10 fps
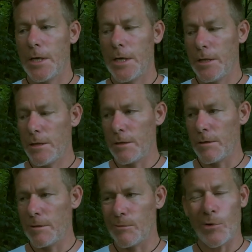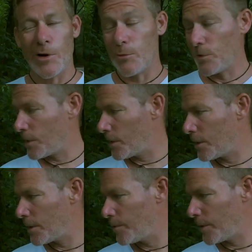in the
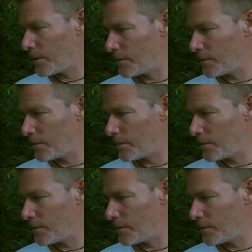whitewater. But